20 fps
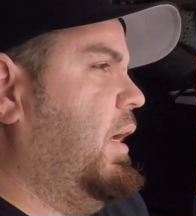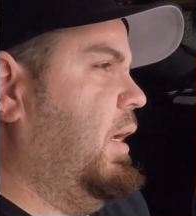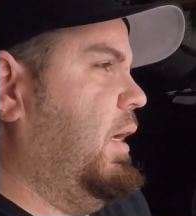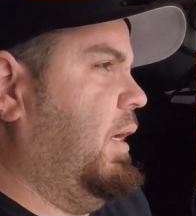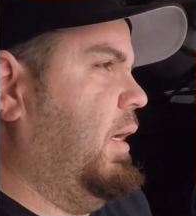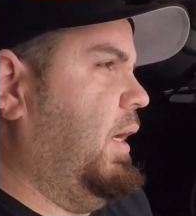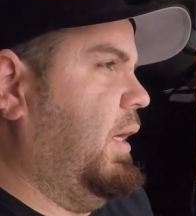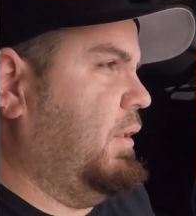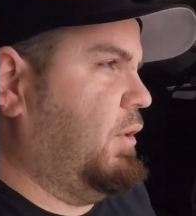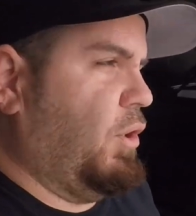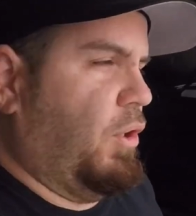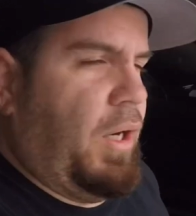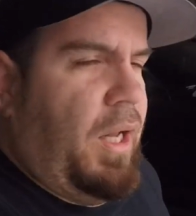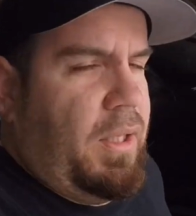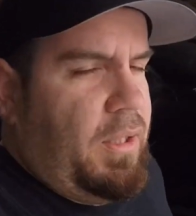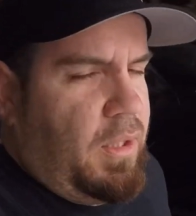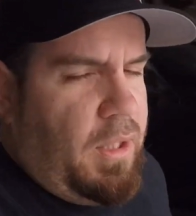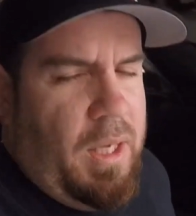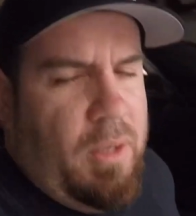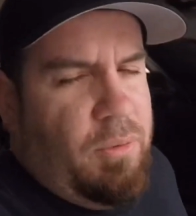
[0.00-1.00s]
it turned
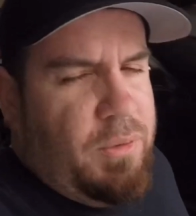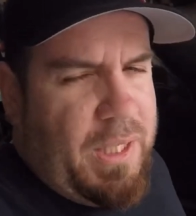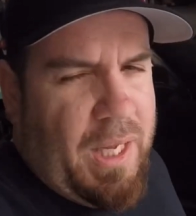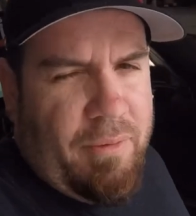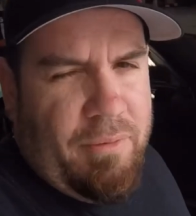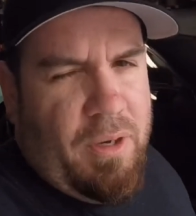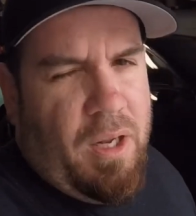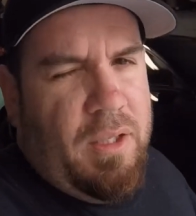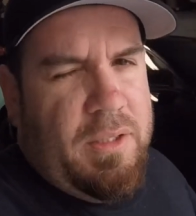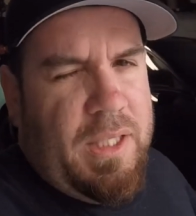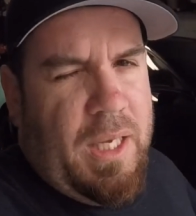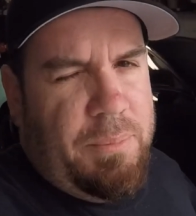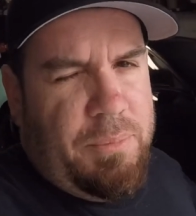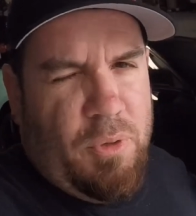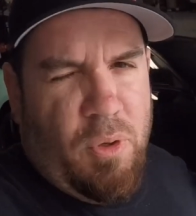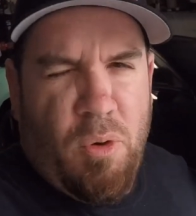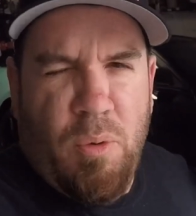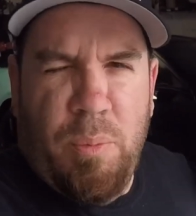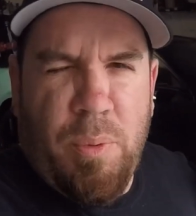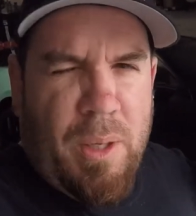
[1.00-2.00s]
out the kit was having all types
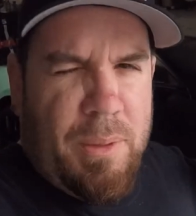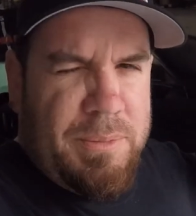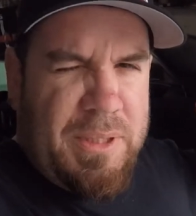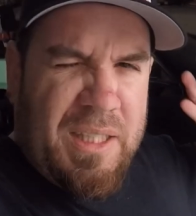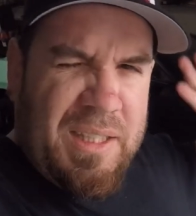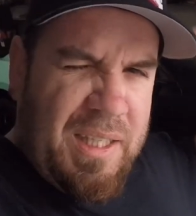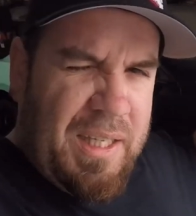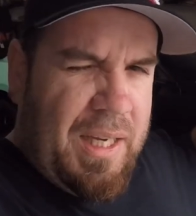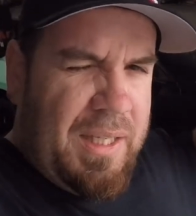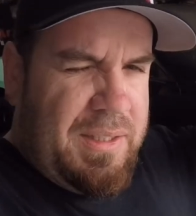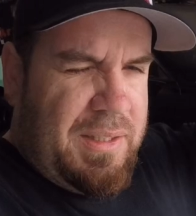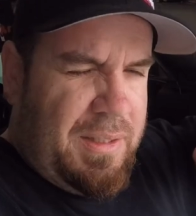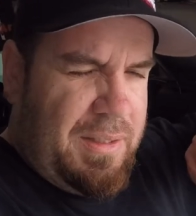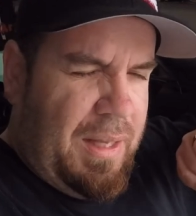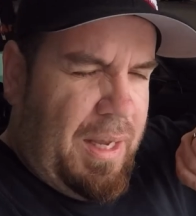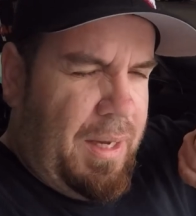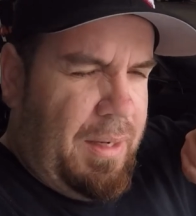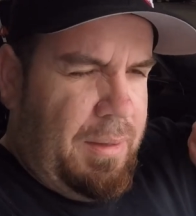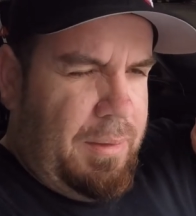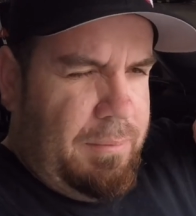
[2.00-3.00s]
of old problems. I think
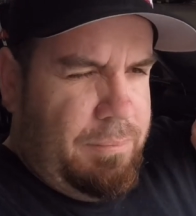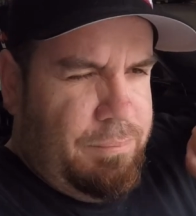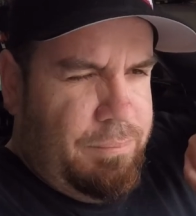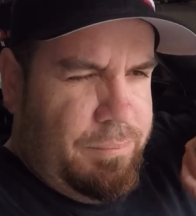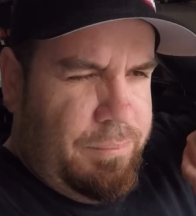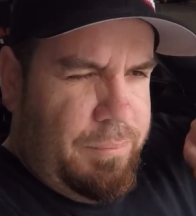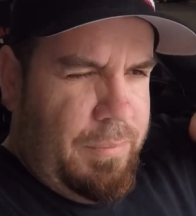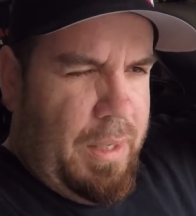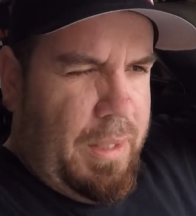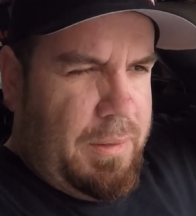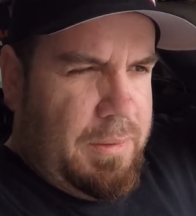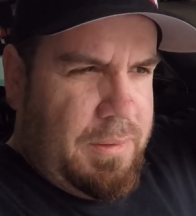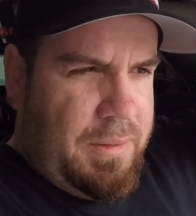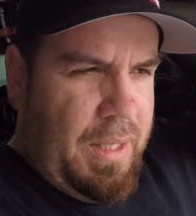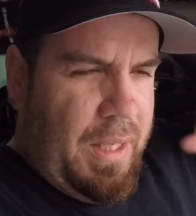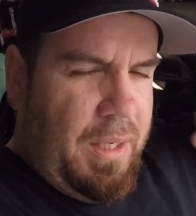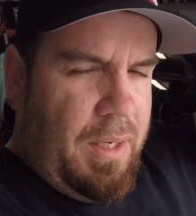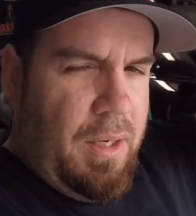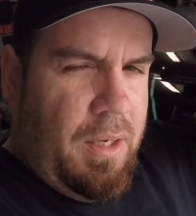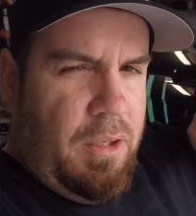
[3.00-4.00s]
I
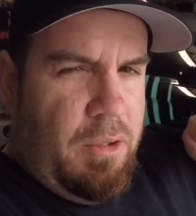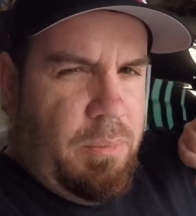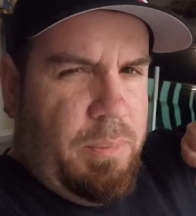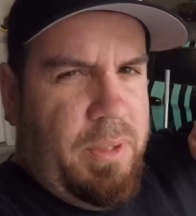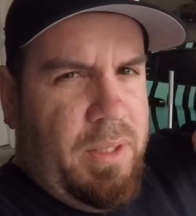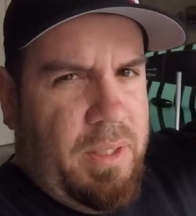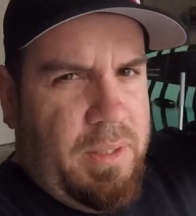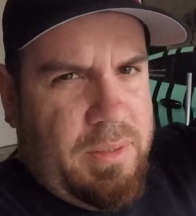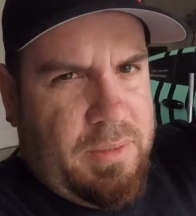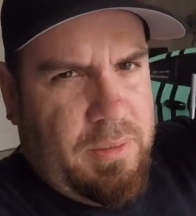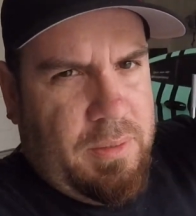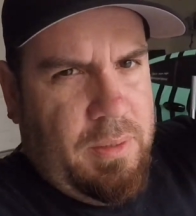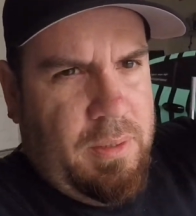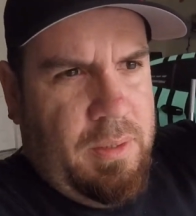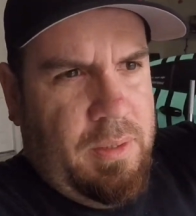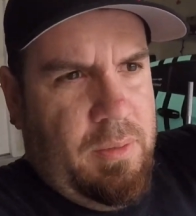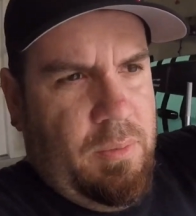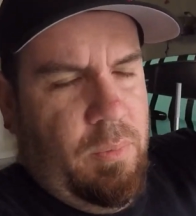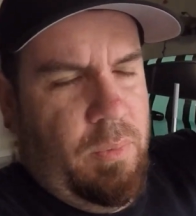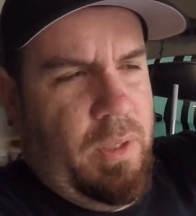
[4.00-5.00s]
stated a little bit of this
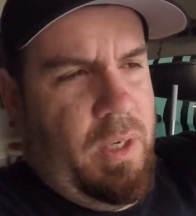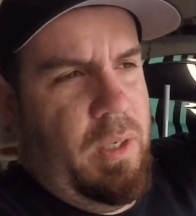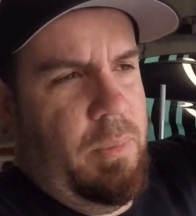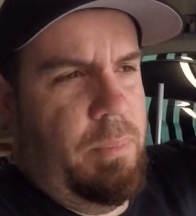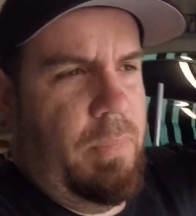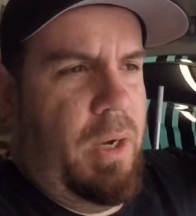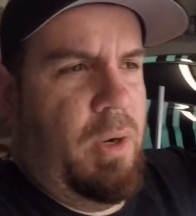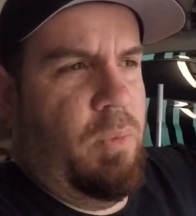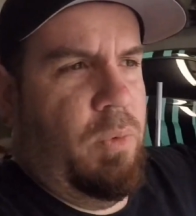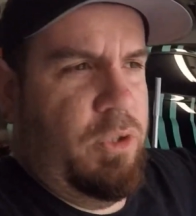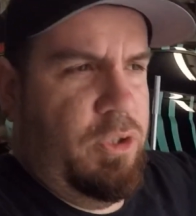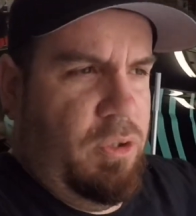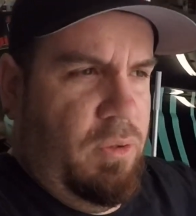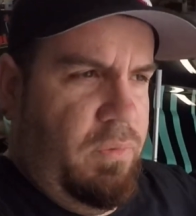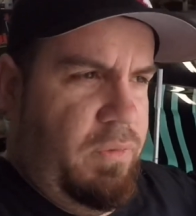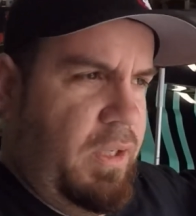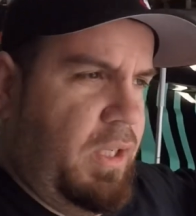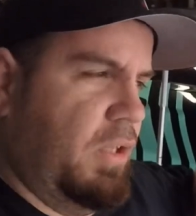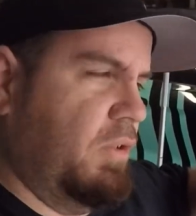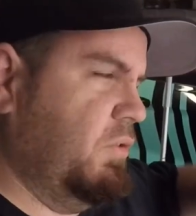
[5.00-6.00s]
in my original
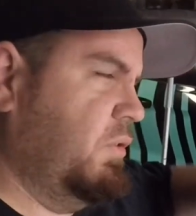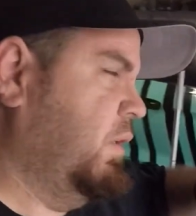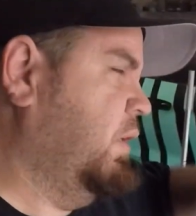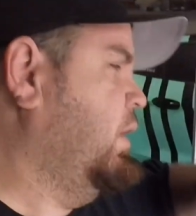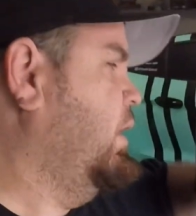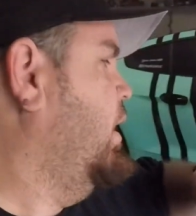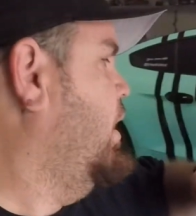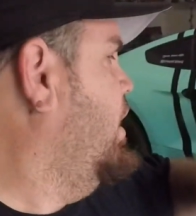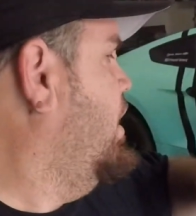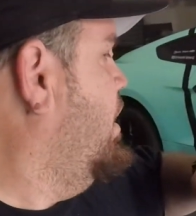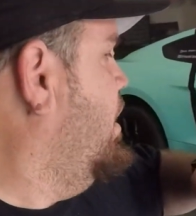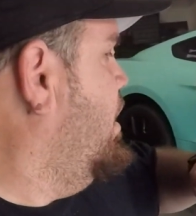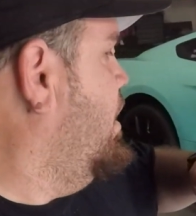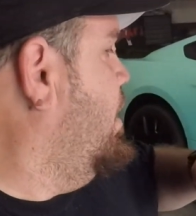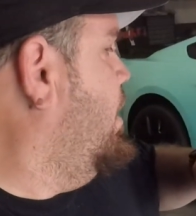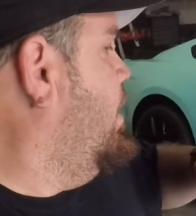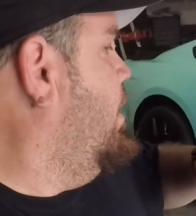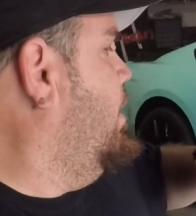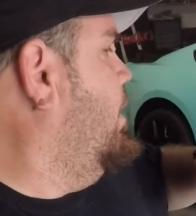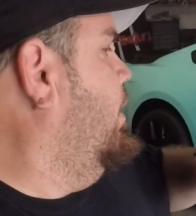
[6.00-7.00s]
videos
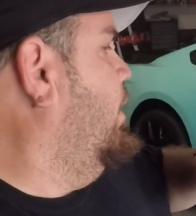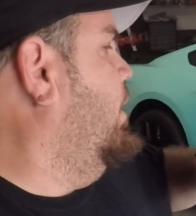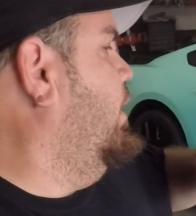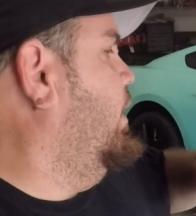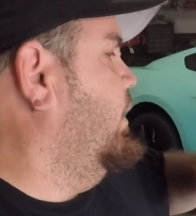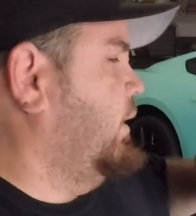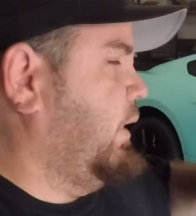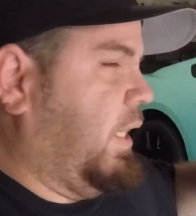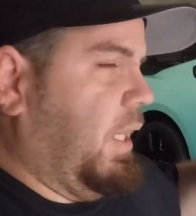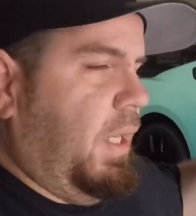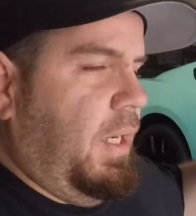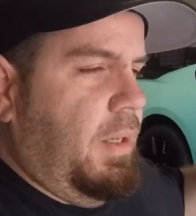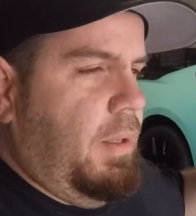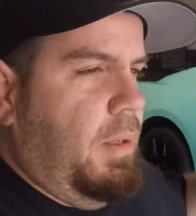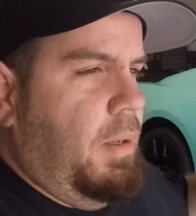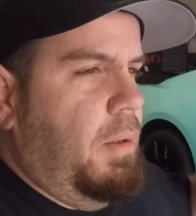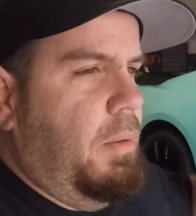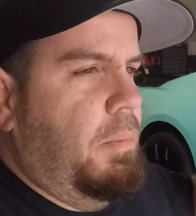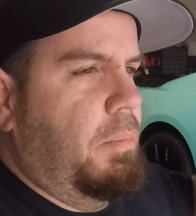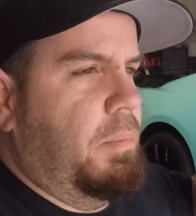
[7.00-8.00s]
on the kit,
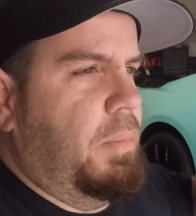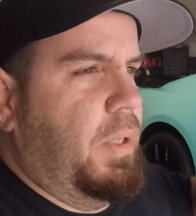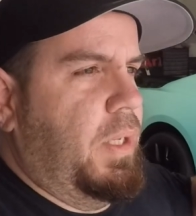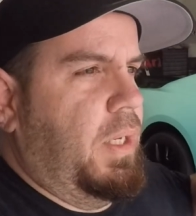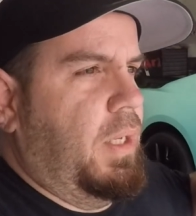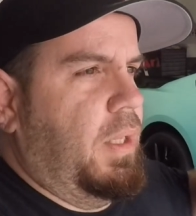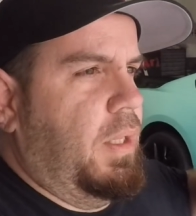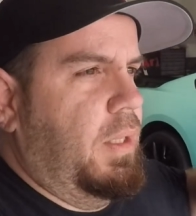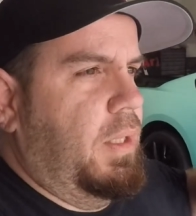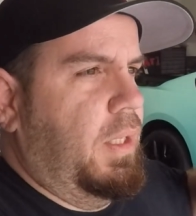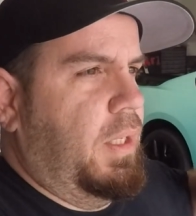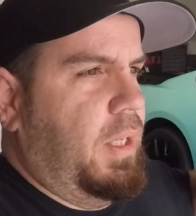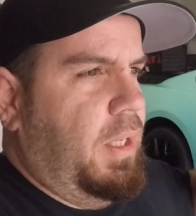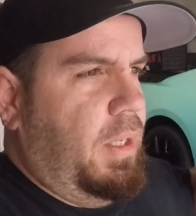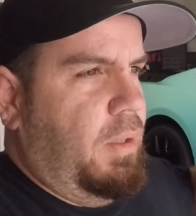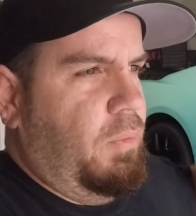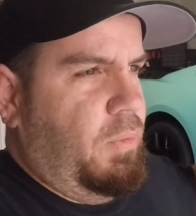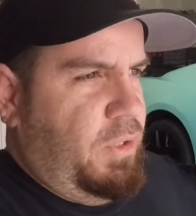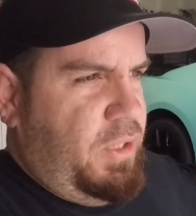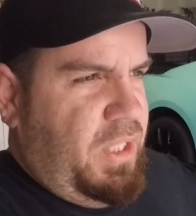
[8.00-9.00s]
but the kit
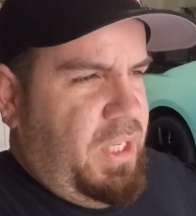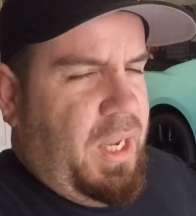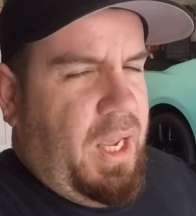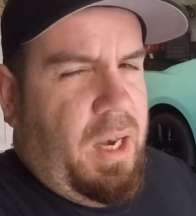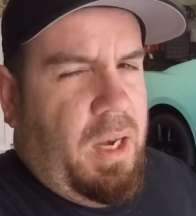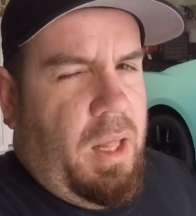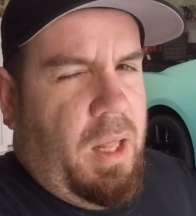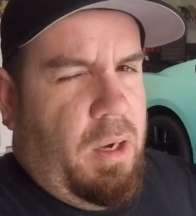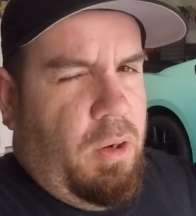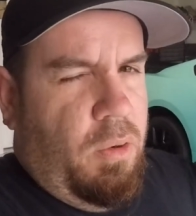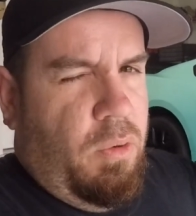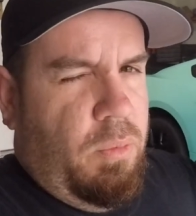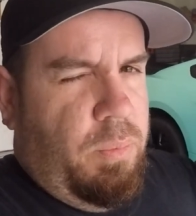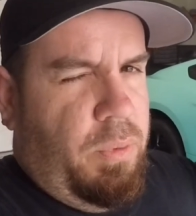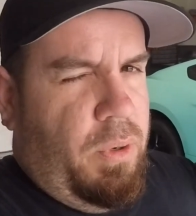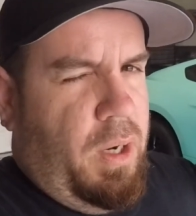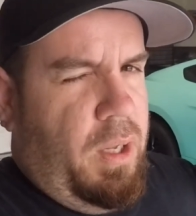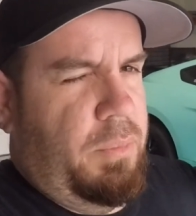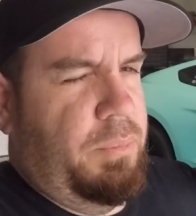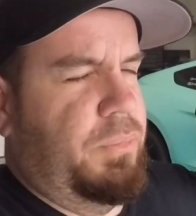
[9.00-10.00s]
originally had a lot of old
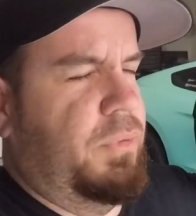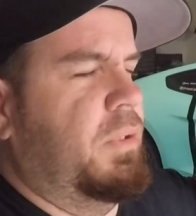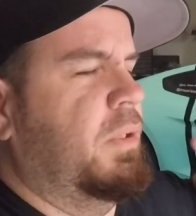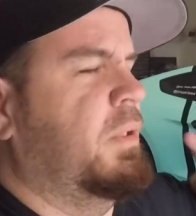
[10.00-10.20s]
problems.